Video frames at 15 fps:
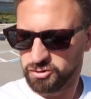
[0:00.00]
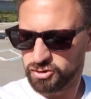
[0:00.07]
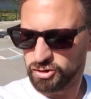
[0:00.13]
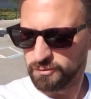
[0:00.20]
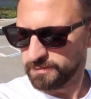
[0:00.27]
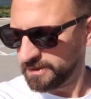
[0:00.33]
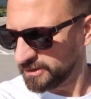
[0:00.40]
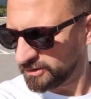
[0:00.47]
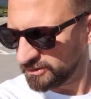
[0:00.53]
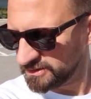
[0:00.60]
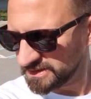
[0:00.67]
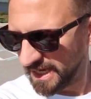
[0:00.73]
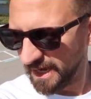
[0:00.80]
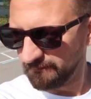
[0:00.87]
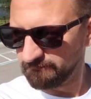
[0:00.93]
Should be a
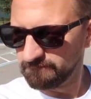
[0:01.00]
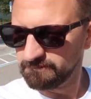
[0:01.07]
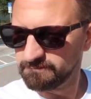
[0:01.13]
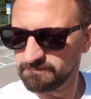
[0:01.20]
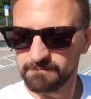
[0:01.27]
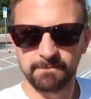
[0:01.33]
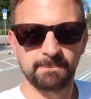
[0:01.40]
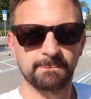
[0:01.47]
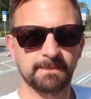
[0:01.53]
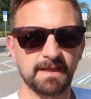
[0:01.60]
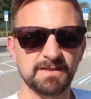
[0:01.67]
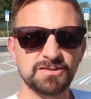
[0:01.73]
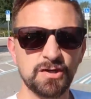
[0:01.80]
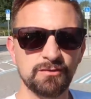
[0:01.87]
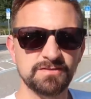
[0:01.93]
good time.
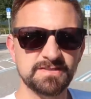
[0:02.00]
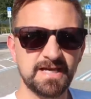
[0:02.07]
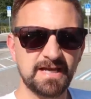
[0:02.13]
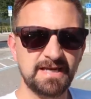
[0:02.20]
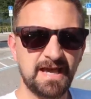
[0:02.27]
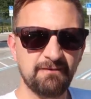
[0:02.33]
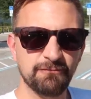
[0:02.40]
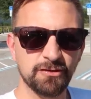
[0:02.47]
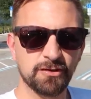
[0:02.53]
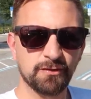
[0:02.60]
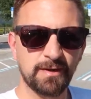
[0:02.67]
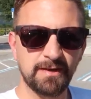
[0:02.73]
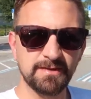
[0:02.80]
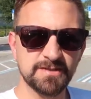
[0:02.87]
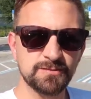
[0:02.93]
Let's go inside and have a look
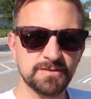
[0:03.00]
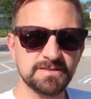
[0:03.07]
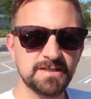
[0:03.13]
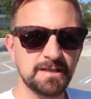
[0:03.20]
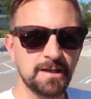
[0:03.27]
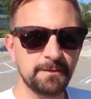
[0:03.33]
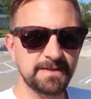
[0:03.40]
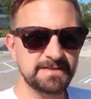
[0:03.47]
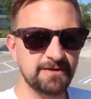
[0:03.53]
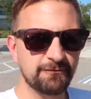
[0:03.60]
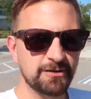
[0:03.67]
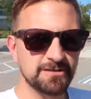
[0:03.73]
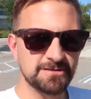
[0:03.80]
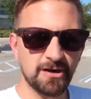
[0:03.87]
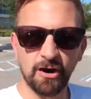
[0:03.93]
around. This one's a little bit
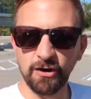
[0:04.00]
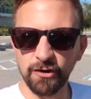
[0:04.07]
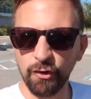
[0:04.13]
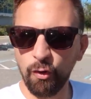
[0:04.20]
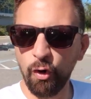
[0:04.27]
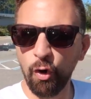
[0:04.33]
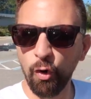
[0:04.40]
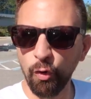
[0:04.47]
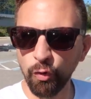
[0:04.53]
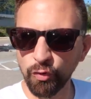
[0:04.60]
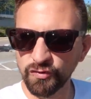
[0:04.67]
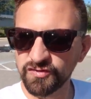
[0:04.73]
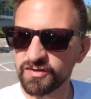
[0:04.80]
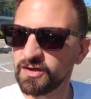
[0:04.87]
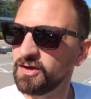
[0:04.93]
different because there are no
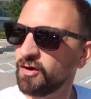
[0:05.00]
holes.